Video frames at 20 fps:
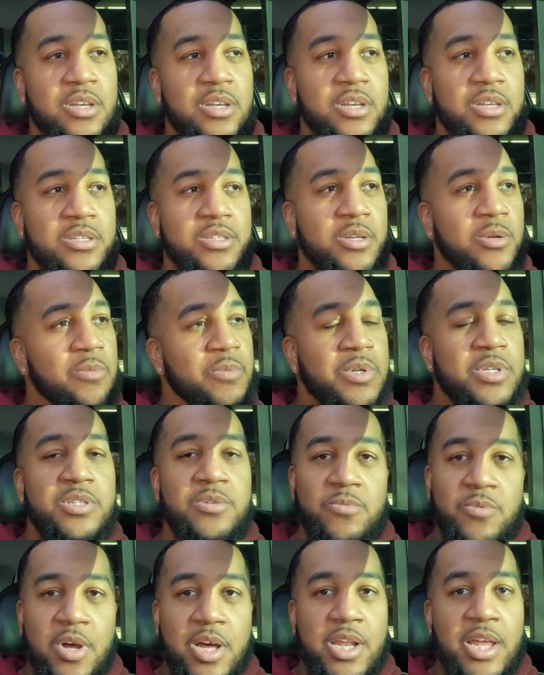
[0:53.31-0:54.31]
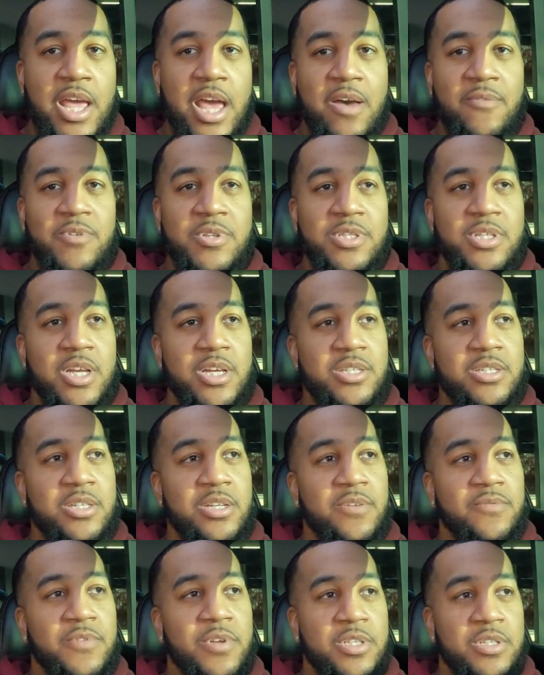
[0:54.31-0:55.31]
It's a reason why they haven't touched it.
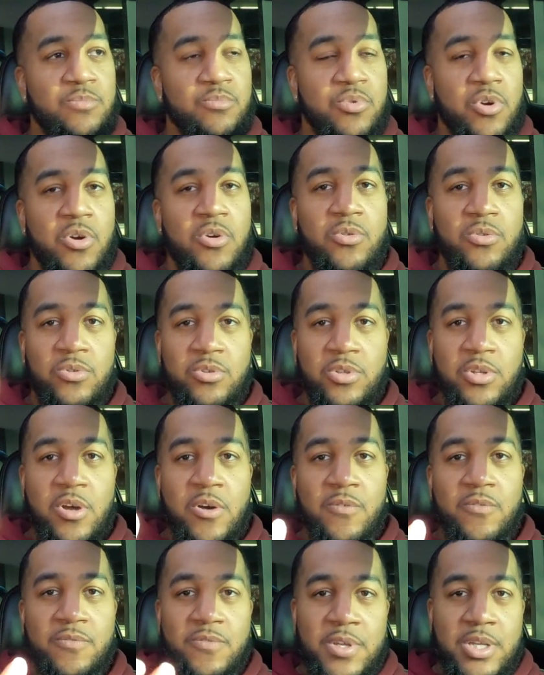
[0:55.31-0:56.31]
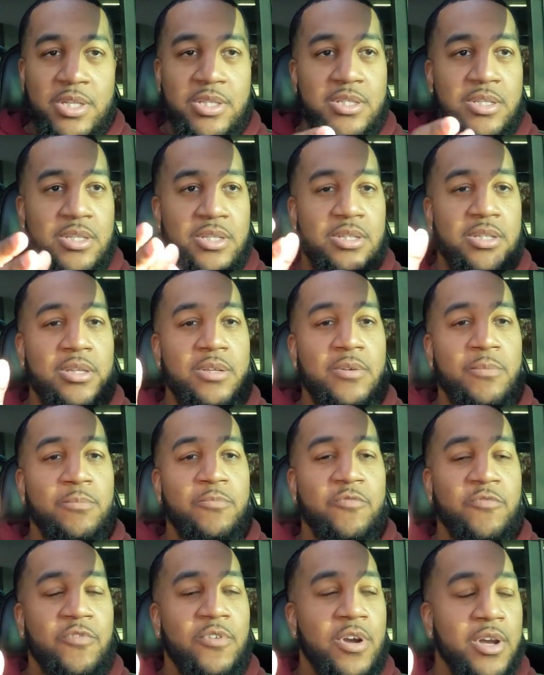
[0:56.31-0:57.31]
If it's broke, don't fix it.
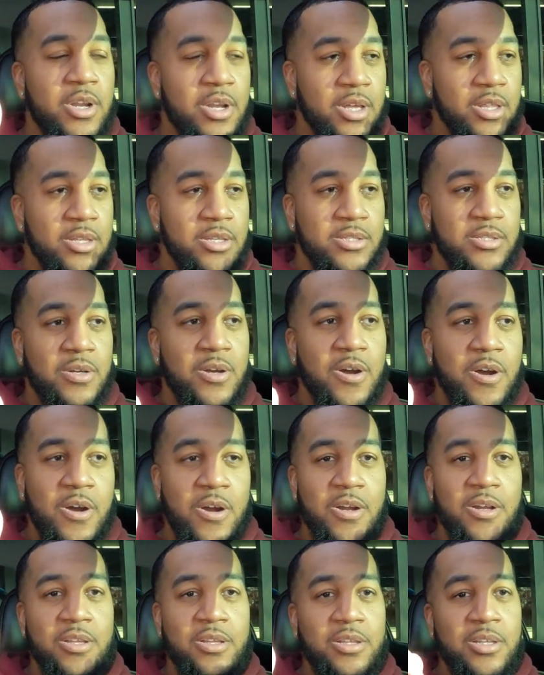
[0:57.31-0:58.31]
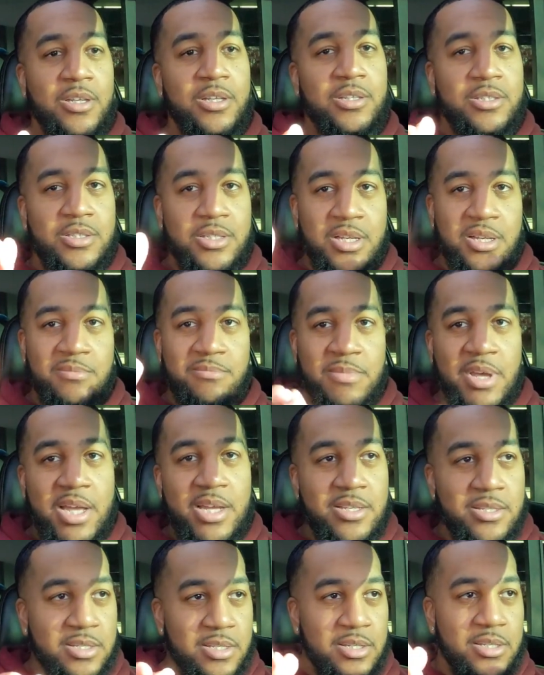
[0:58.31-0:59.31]
The front of this car looks
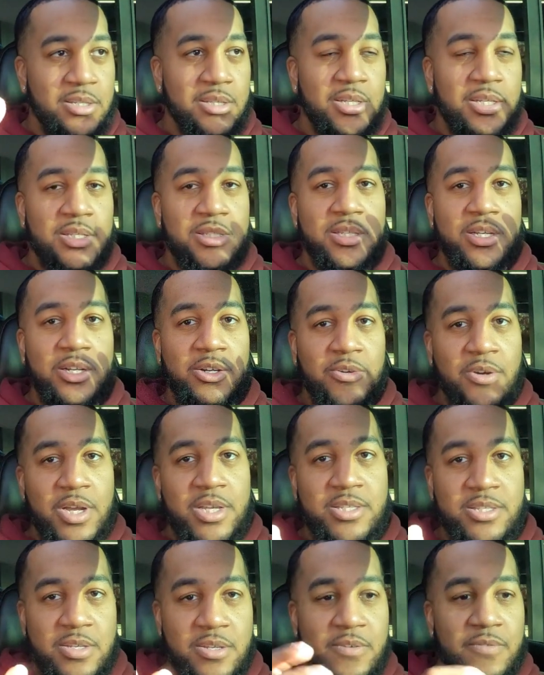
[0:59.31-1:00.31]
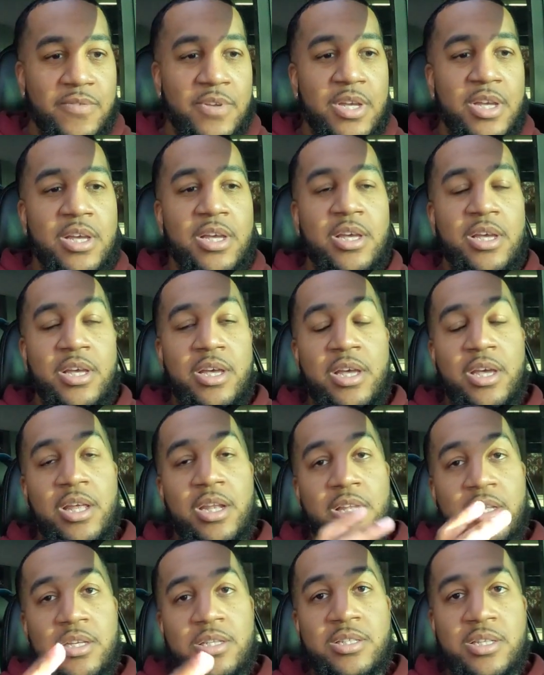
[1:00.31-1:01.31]
amazing, it looks aggressive, and it
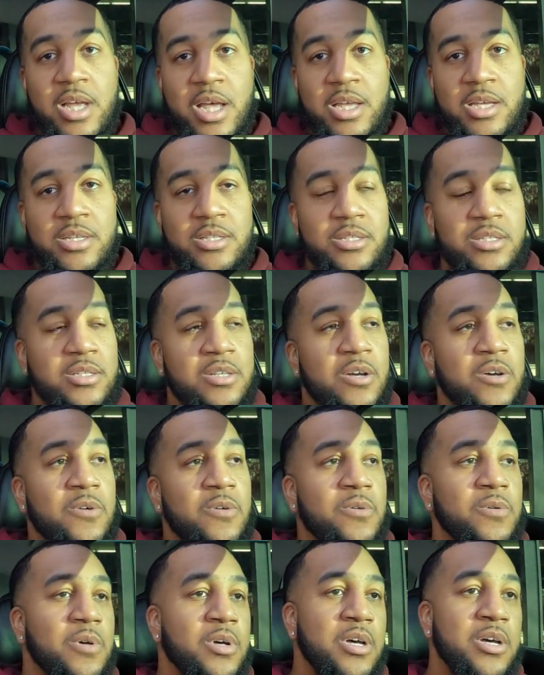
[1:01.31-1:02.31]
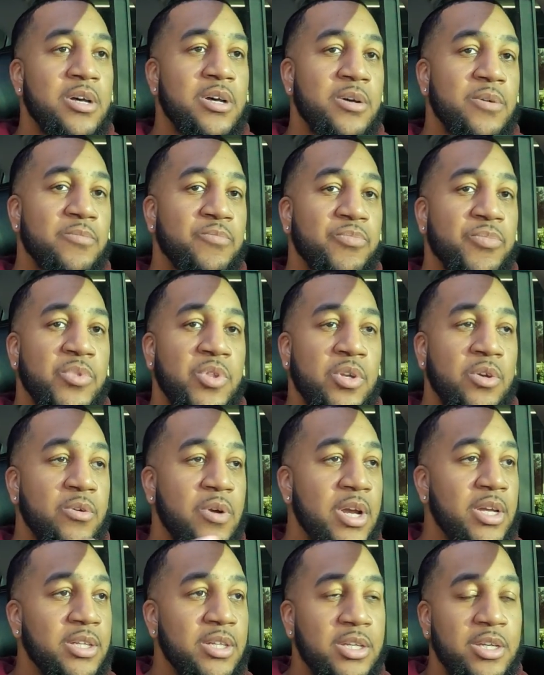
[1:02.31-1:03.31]
looks nice. So
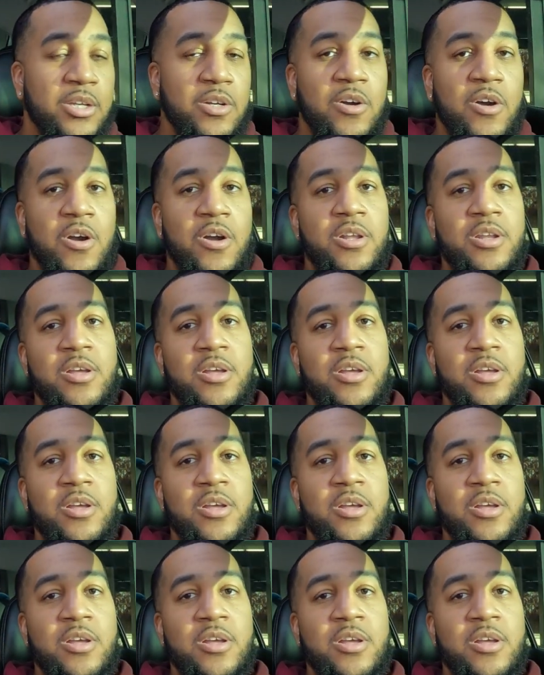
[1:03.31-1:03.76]
great looking car.